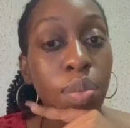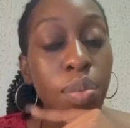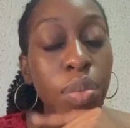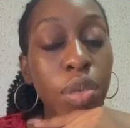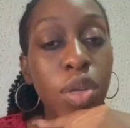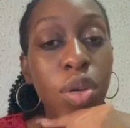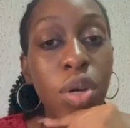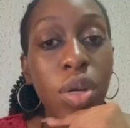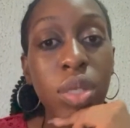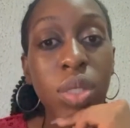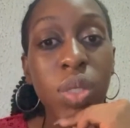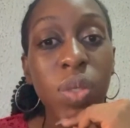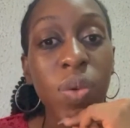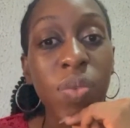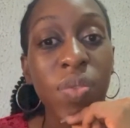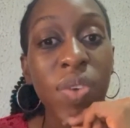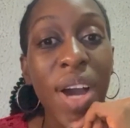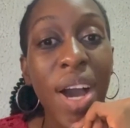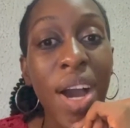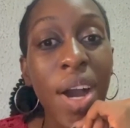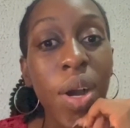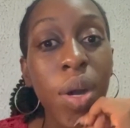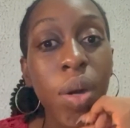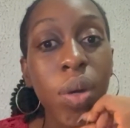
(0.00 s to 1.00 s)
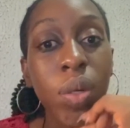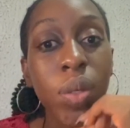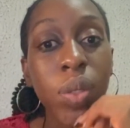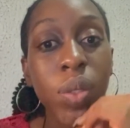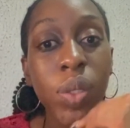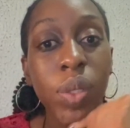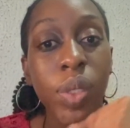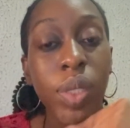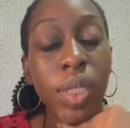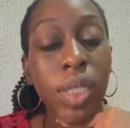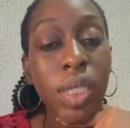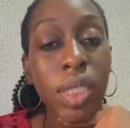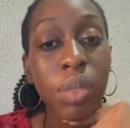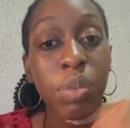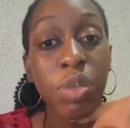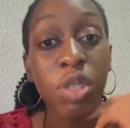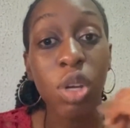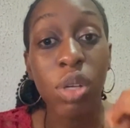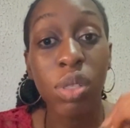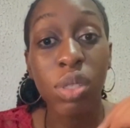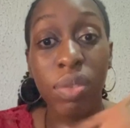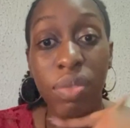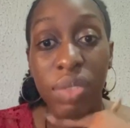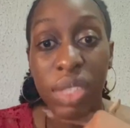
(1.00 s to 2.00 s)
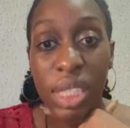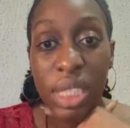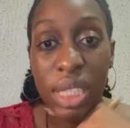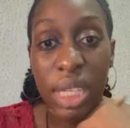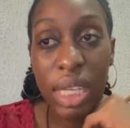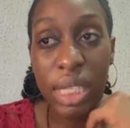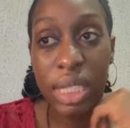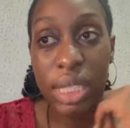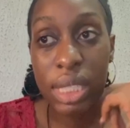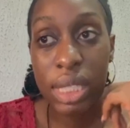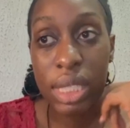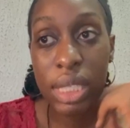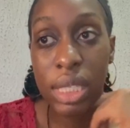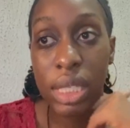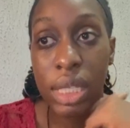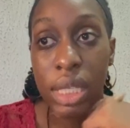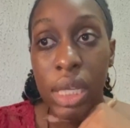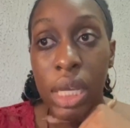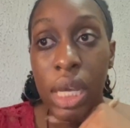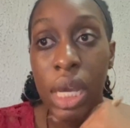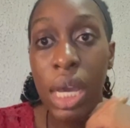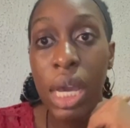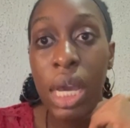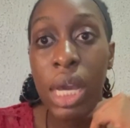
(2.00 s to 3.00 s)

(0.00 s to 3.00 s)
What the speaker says: because of the scarcity.